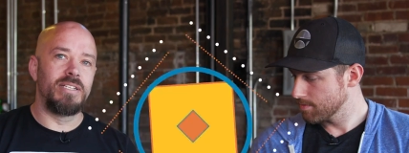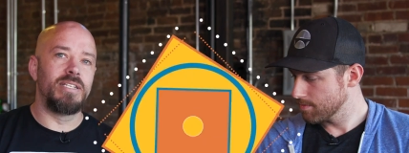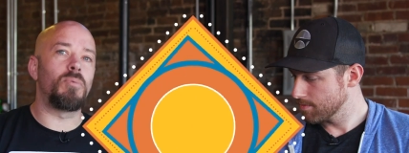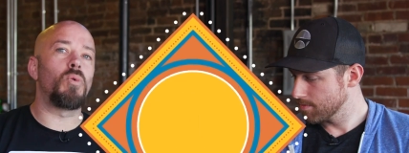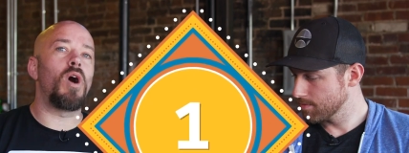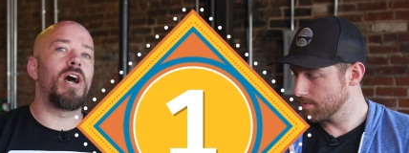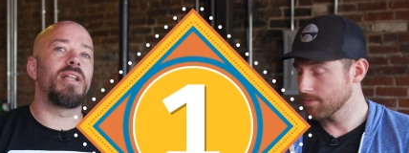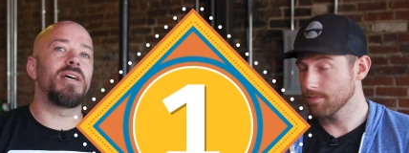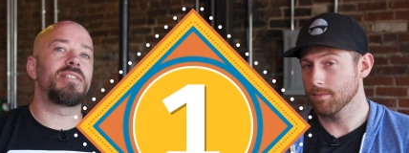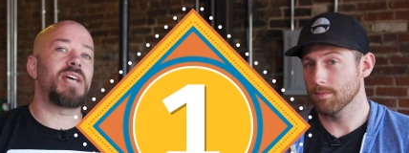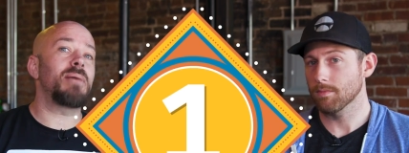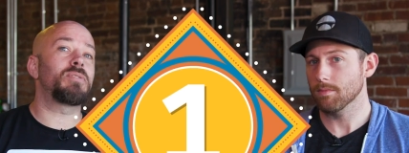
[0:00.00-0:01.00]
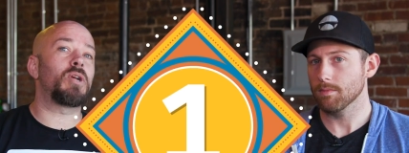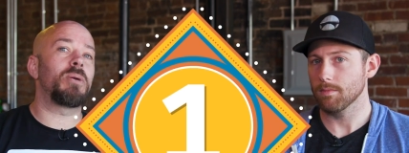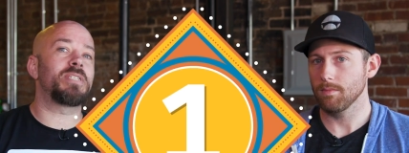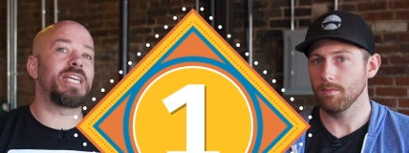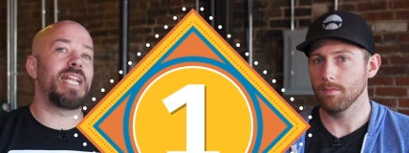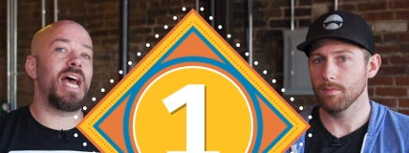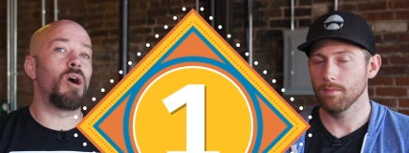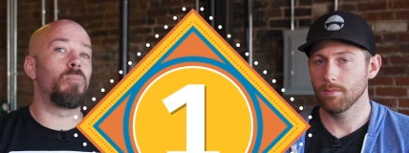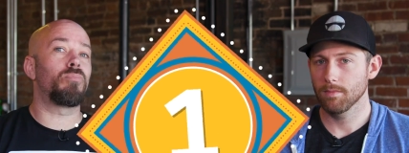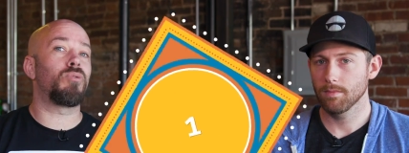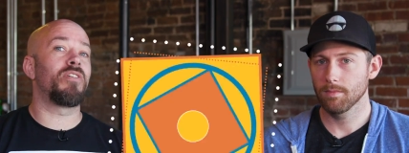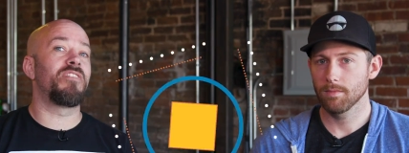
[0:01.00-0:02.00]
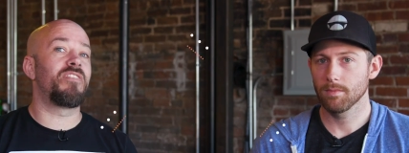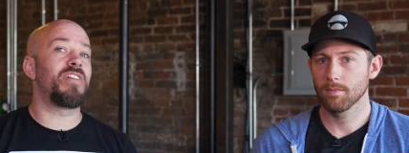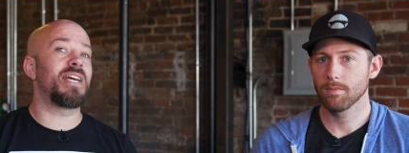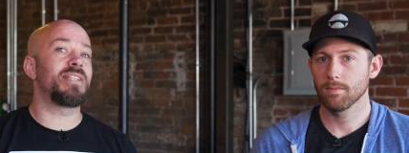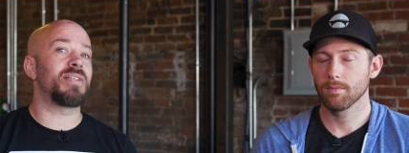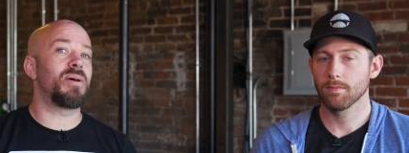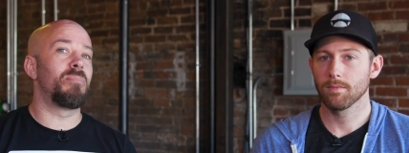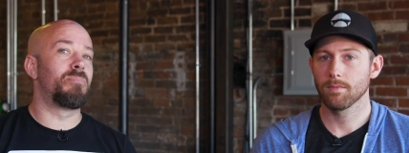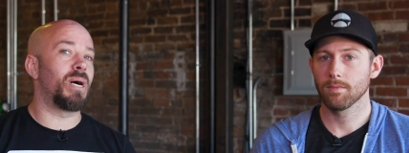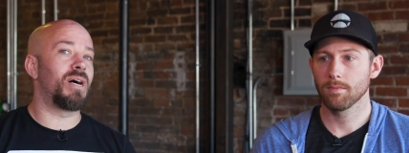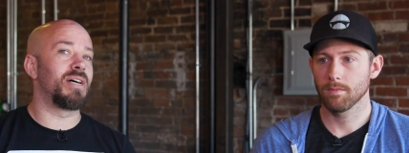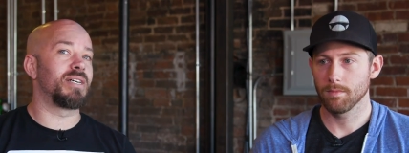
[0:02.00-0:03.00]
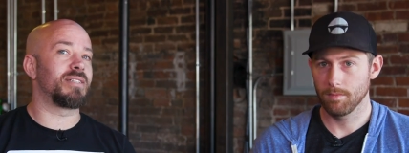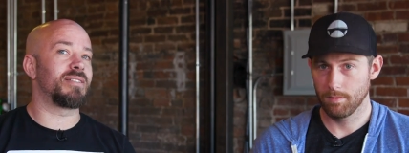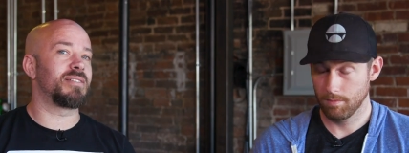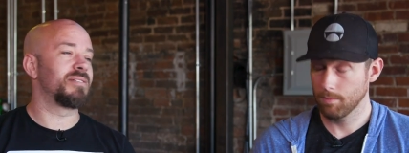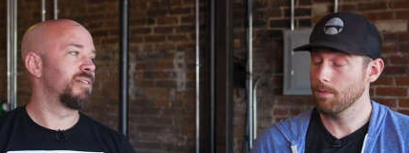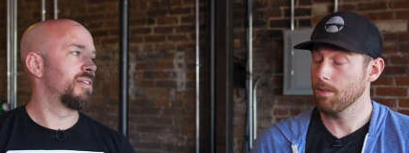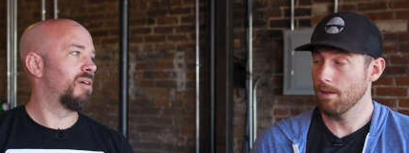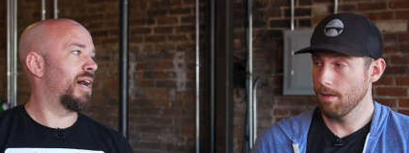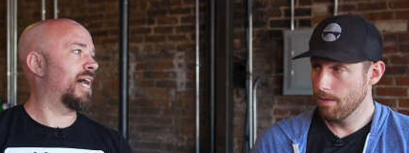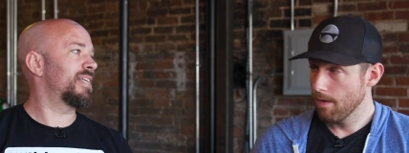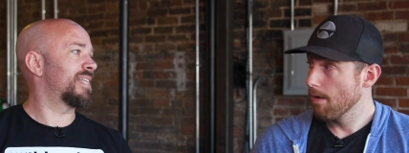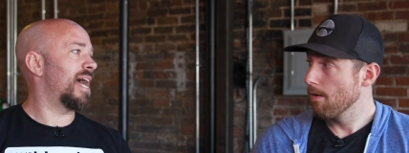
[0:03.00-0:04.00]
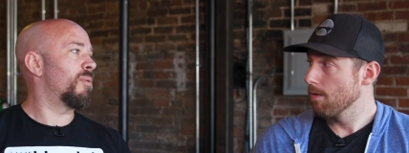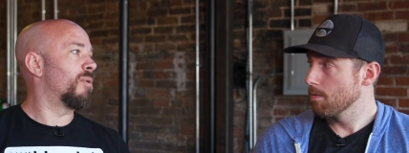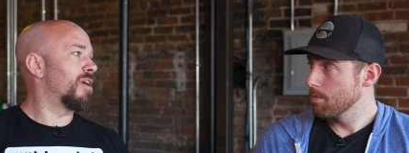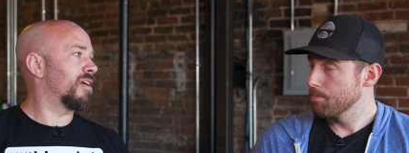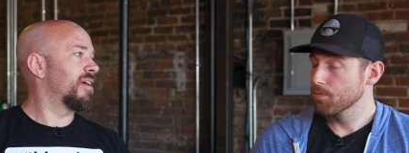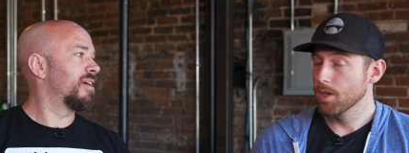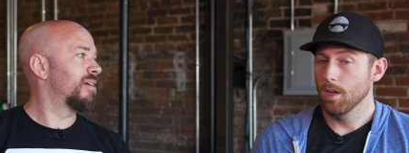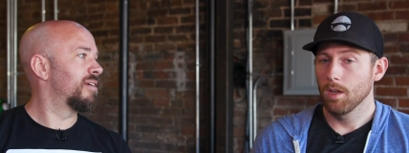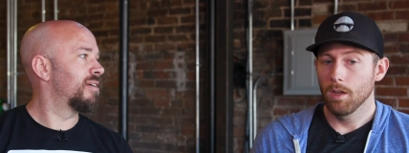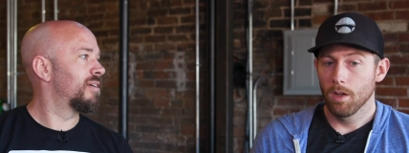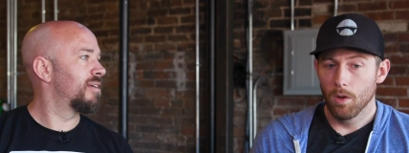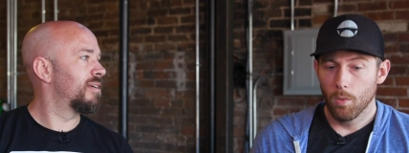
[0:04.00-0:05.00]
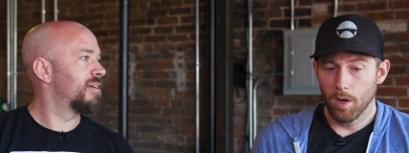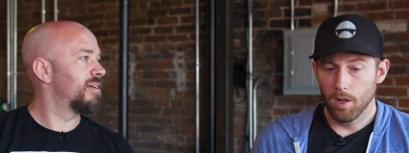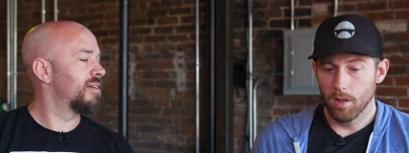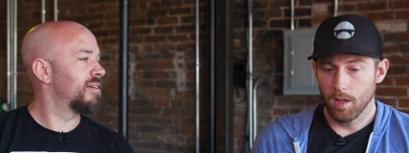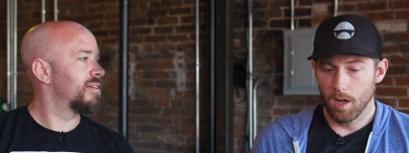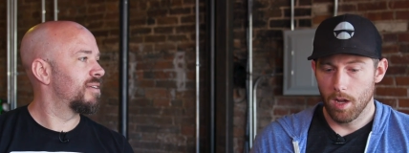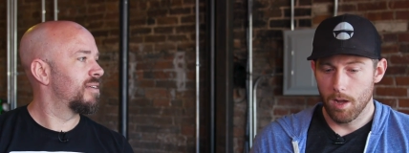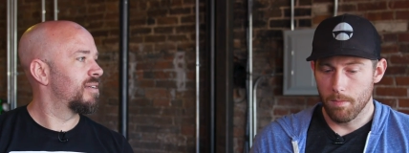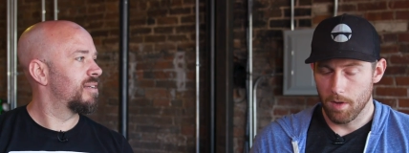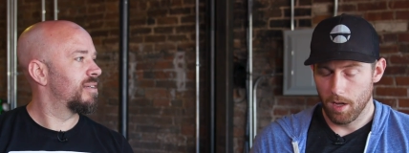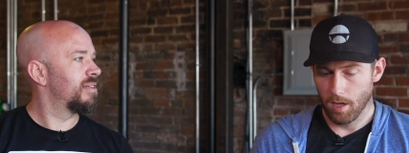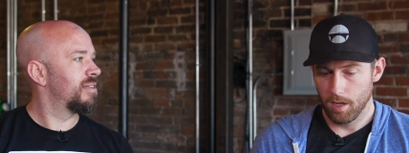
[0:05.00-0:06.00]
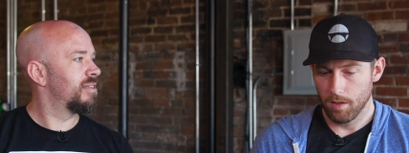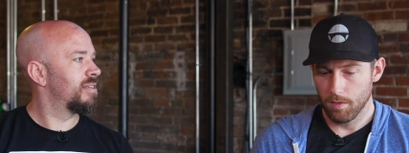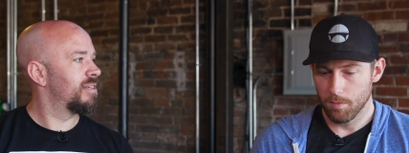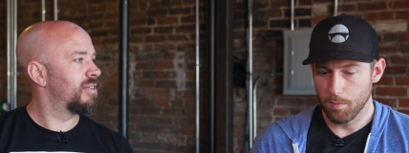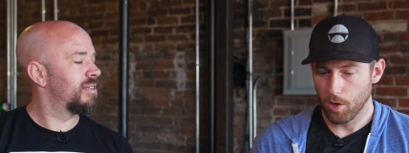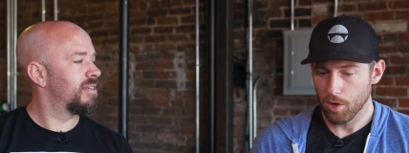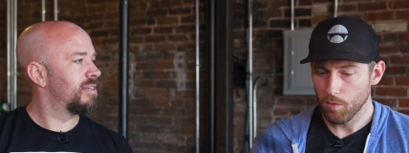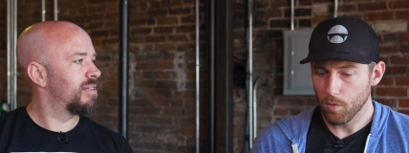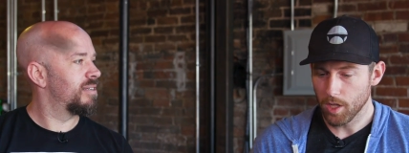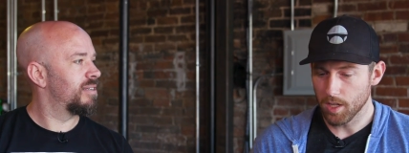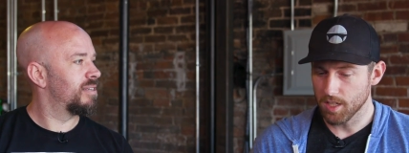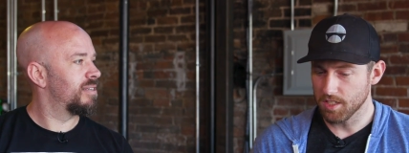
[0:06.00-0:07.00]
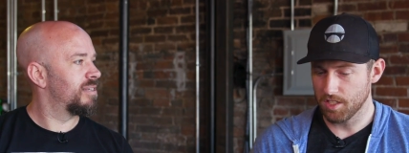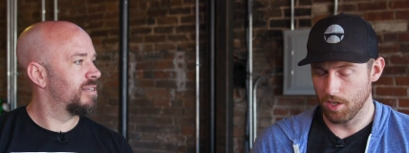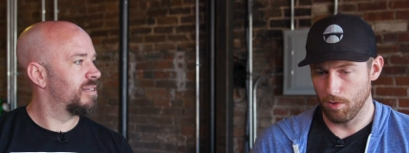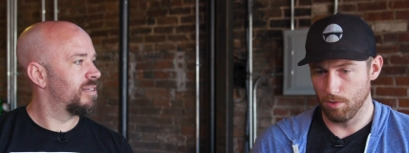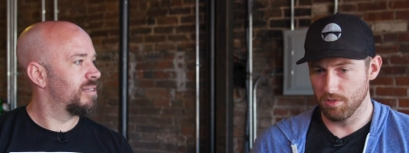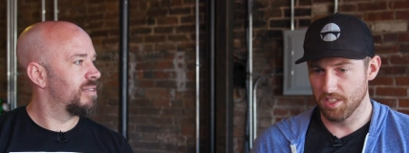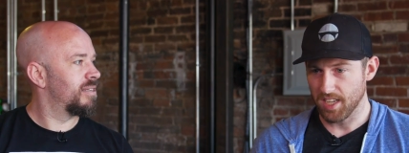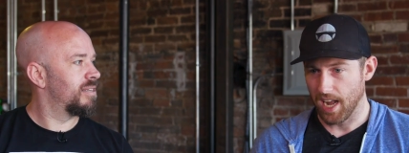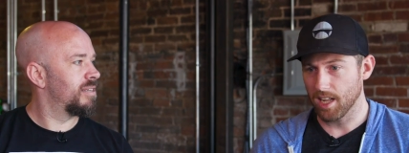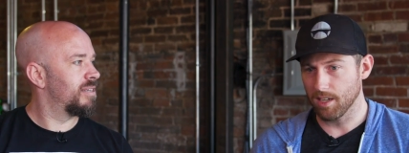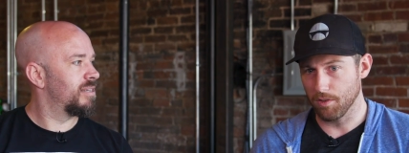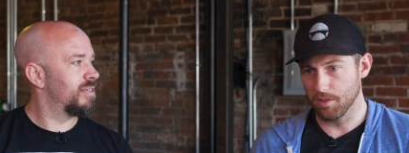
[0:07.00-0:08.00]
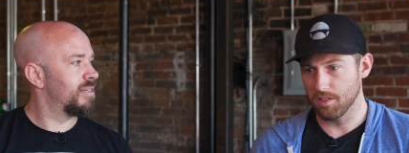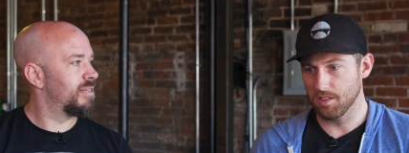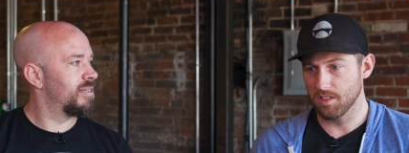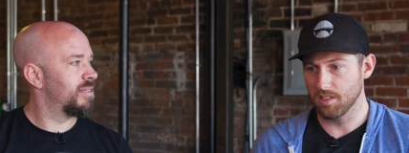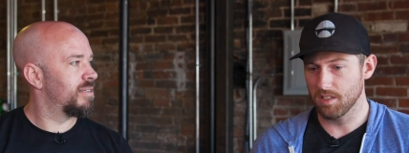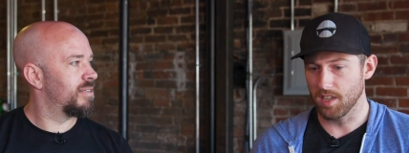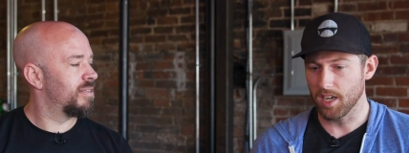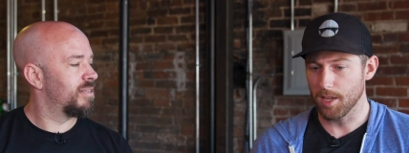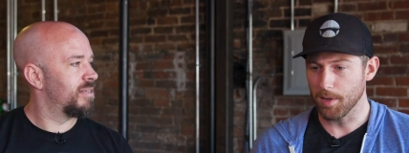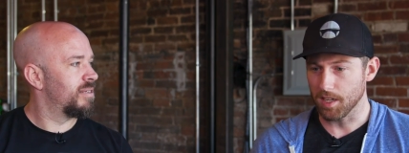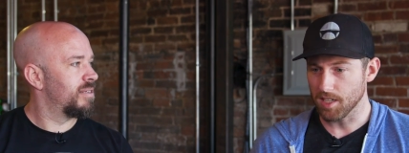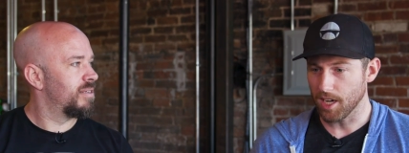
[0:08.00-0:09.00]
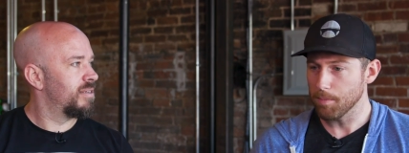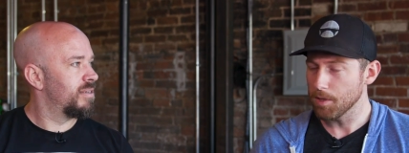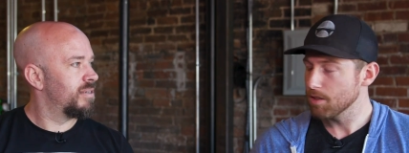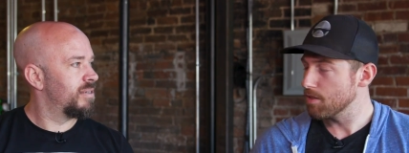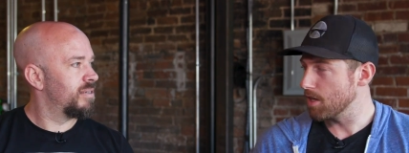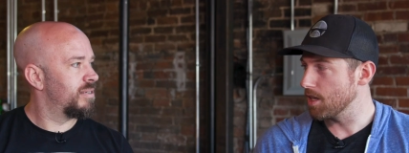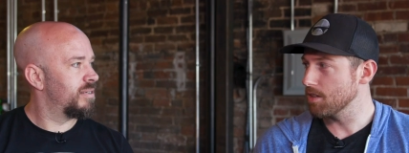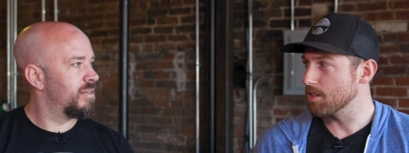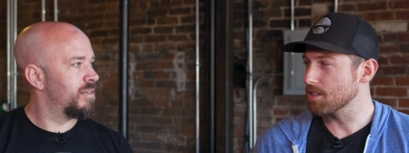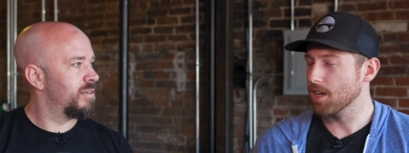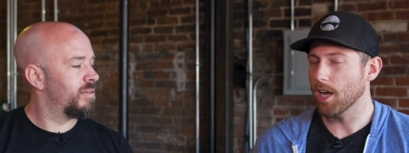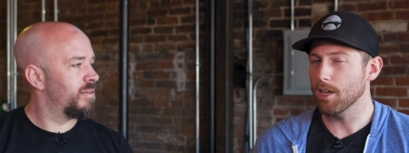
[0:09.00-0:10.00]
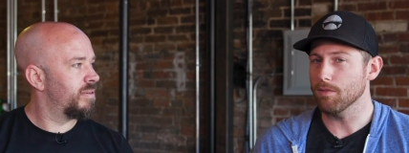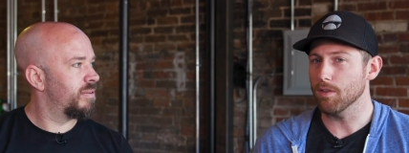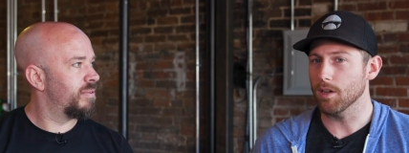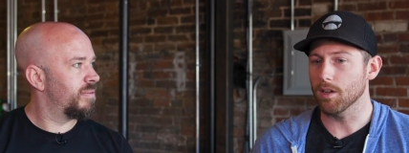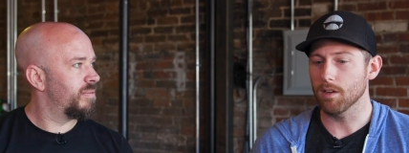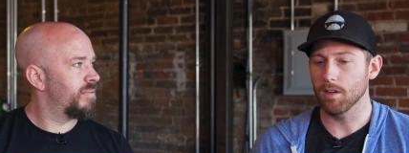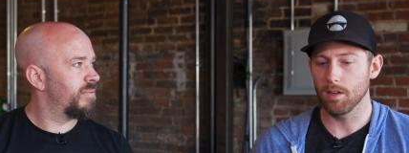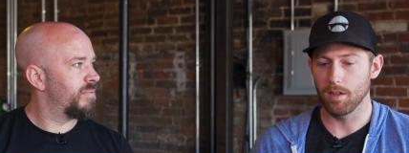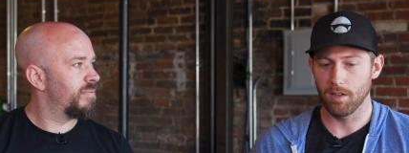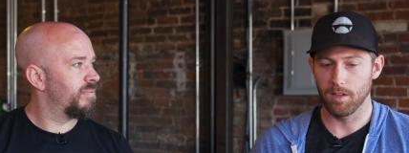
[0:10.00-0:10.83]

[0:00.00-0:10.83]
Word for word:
Speaker 1: Number one, TypeScript can help prevent bugs. Well, how does that work?
Speaker 2: Well, um, part of it is the whole static versus dynamic typing thing that's kind of a,